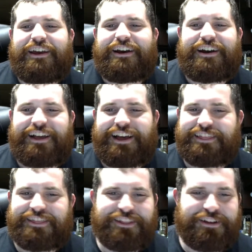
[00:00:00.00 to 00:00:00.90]
I
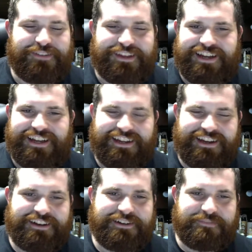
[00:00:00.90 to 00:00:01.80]
love it.
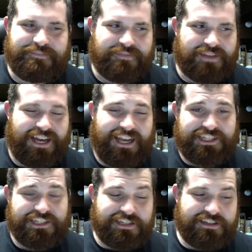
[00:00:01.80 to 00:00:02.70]
I actually
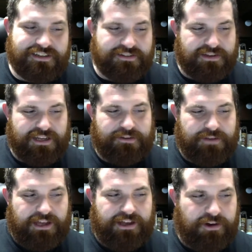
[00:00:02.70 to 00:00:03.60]
didn't
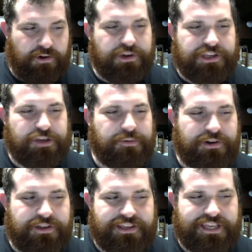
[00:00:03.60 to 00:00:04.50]
own a Cubone
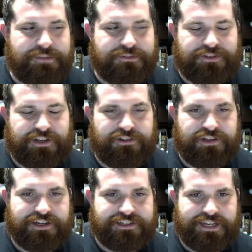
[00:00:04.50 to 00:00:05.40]
in the games for like a
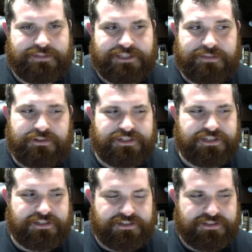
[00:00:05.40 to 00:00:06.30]
long time, similar
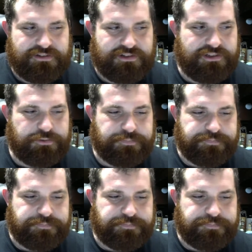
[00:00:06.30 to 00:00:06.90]
to Gloom,